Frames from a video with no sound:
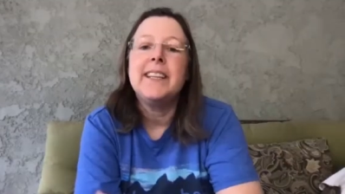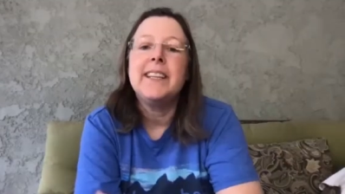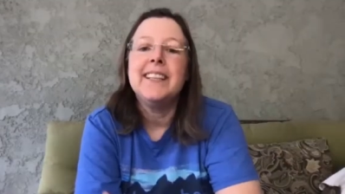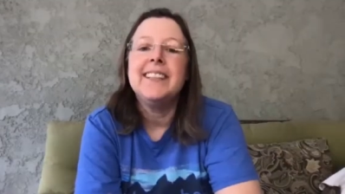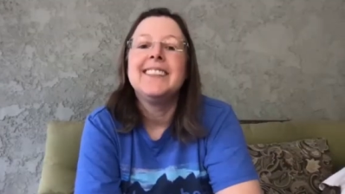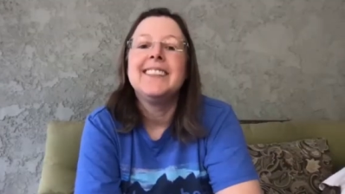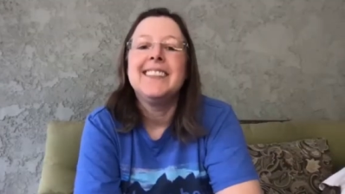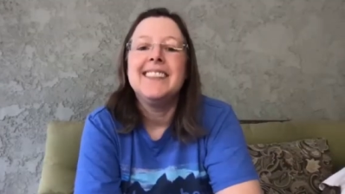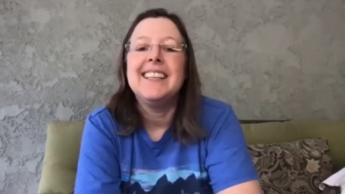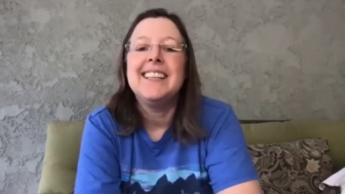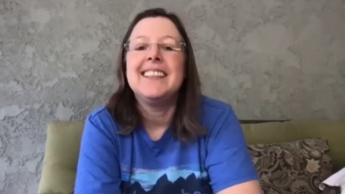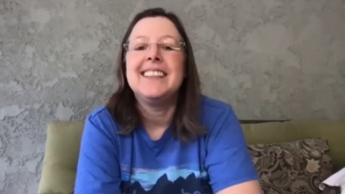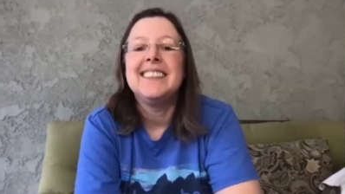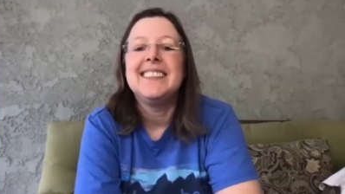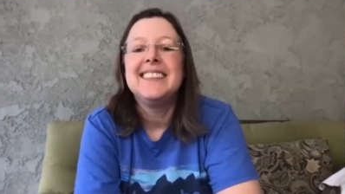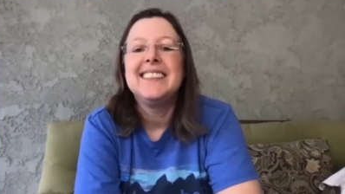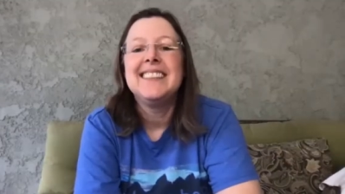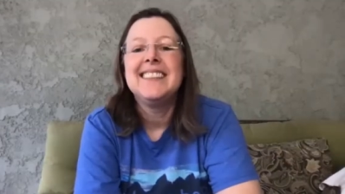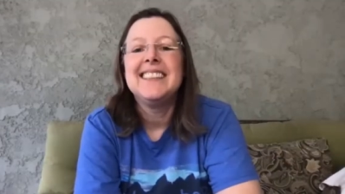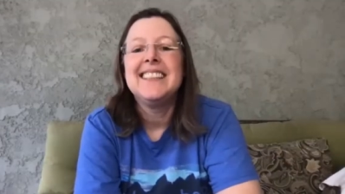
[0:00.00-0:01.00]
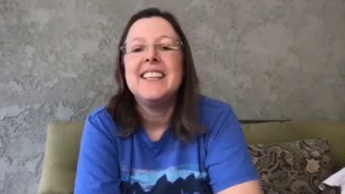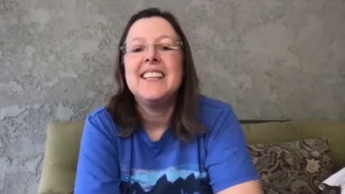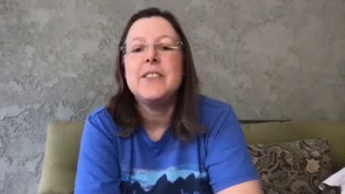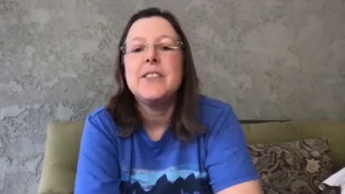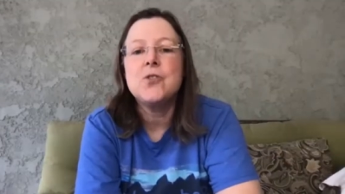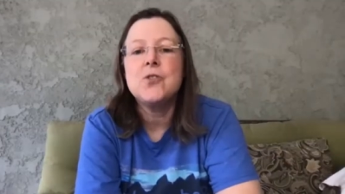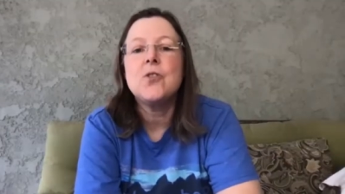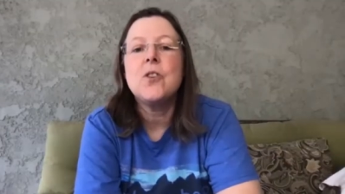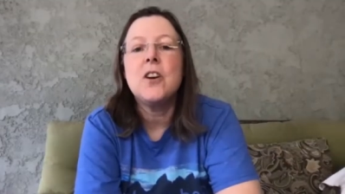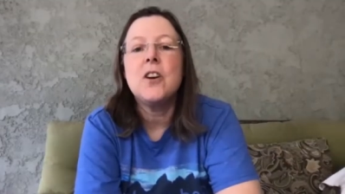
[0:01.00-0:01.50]
our memory. Yeah.
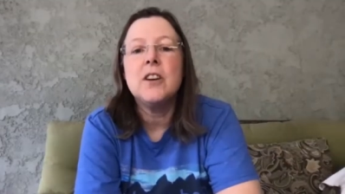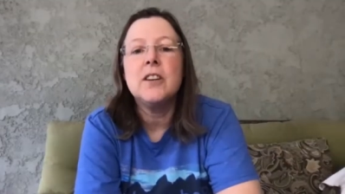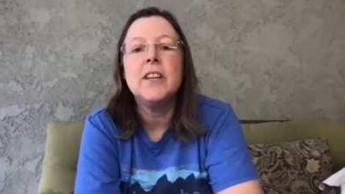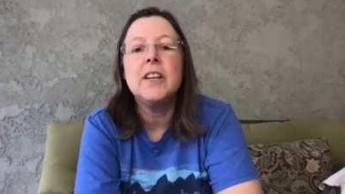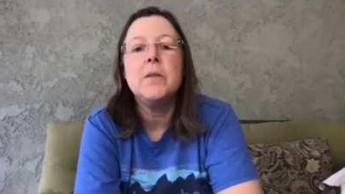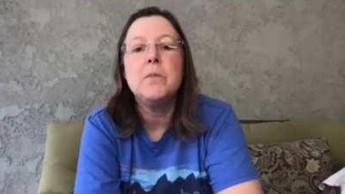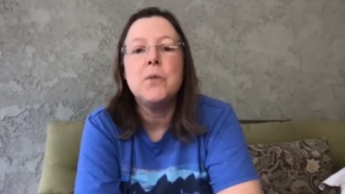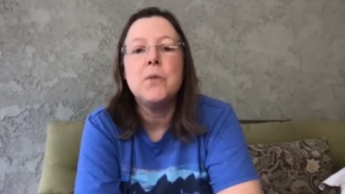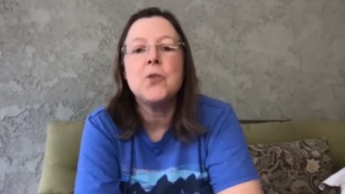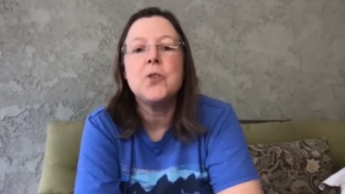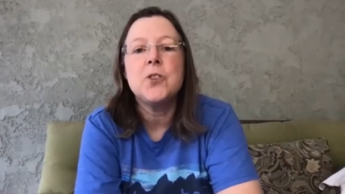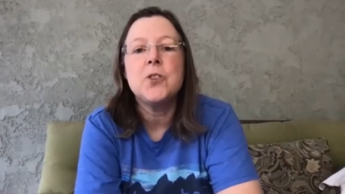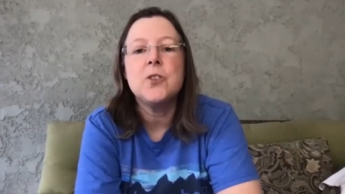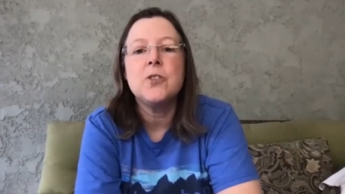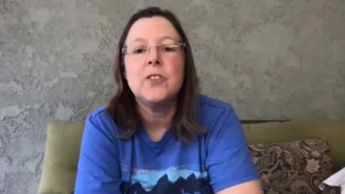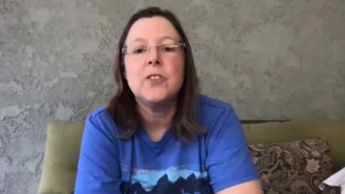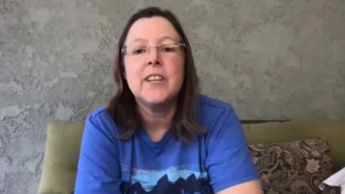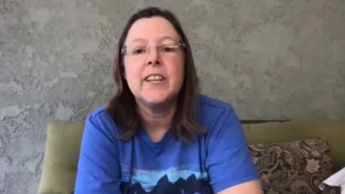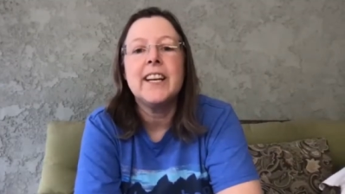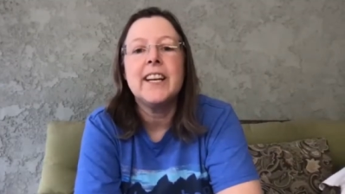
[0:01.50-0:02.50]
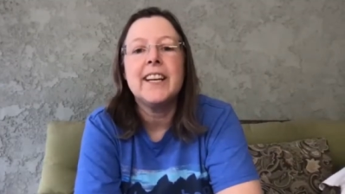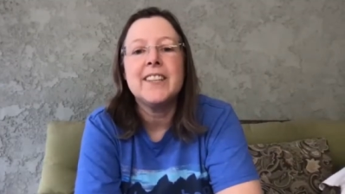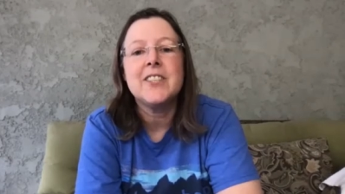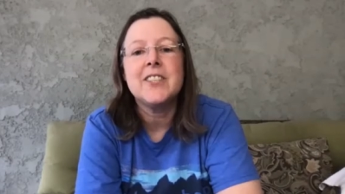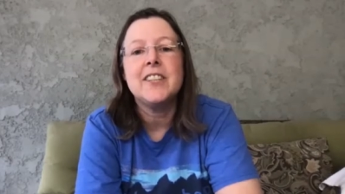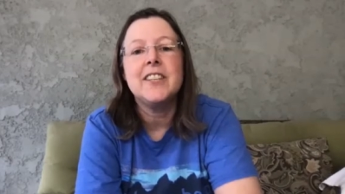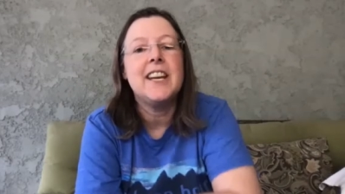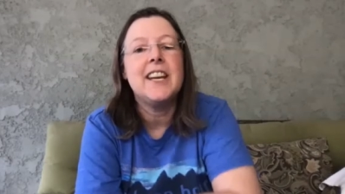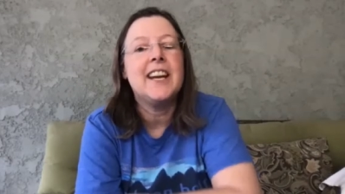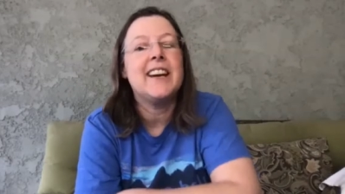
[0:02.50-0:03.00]
Strong emotional
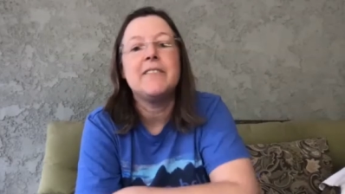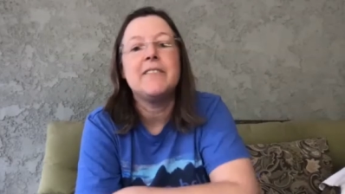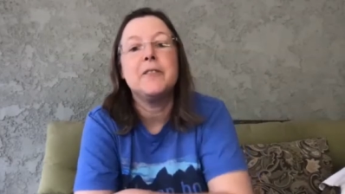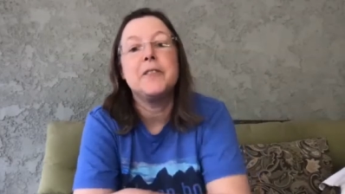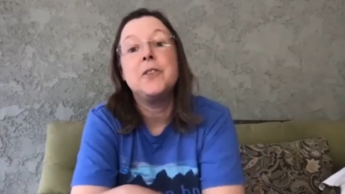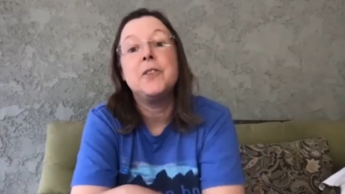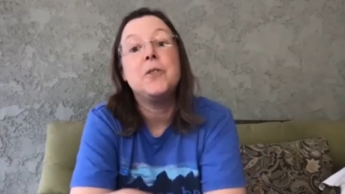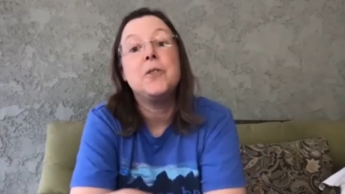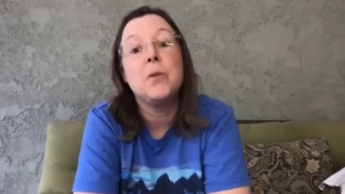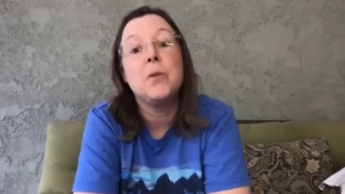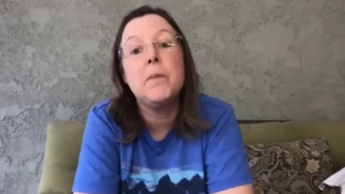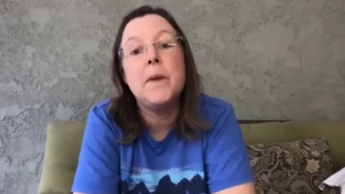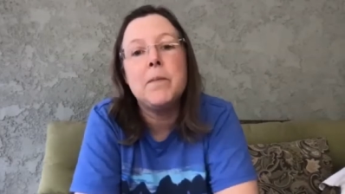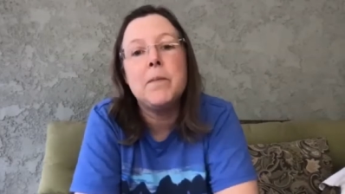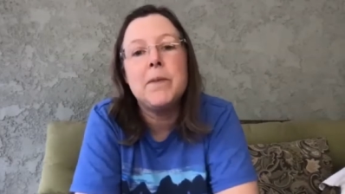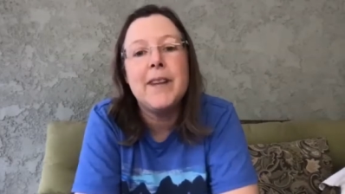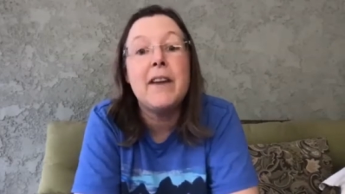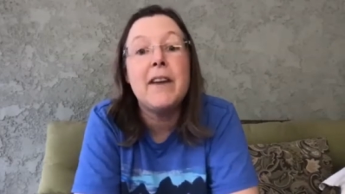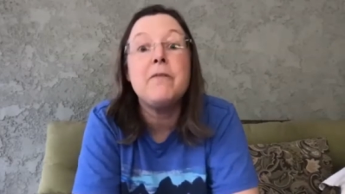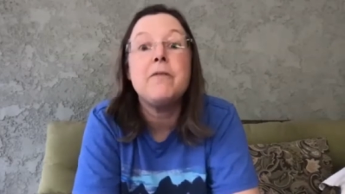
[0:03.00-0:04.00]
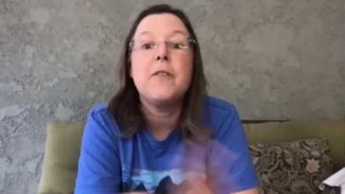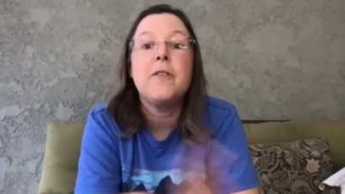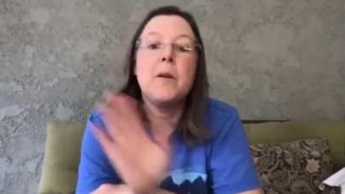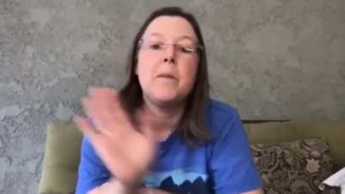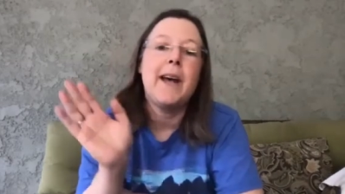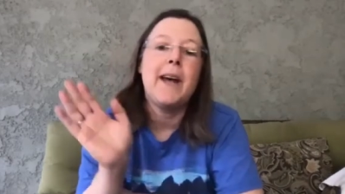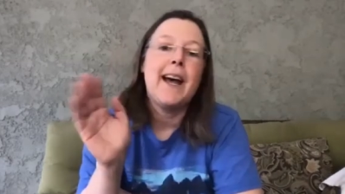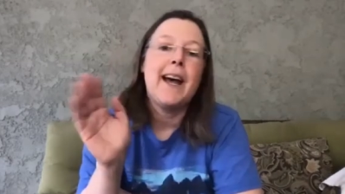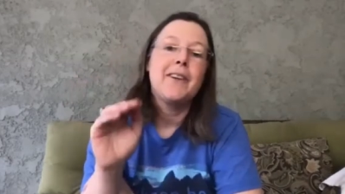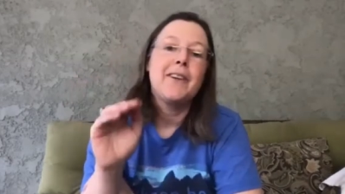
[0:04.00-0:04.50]
connection, yeah, for you to remember that far
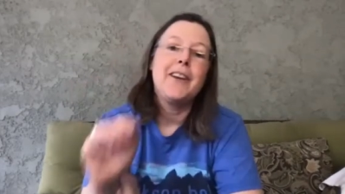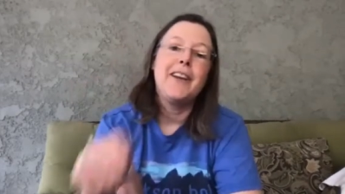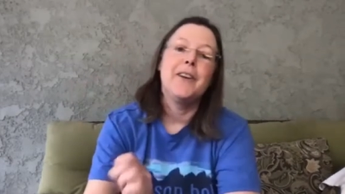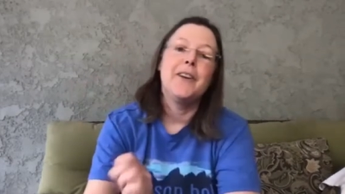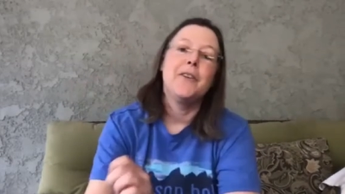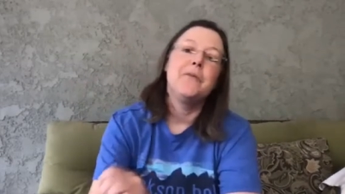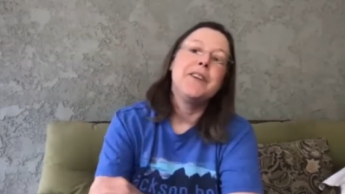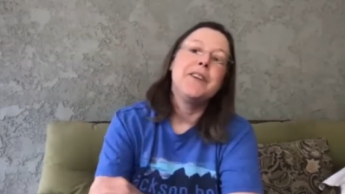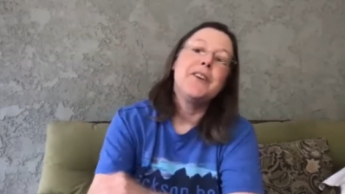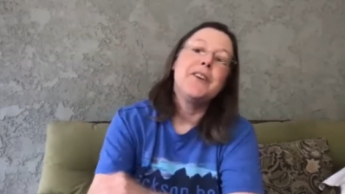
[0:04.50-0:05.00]
back, when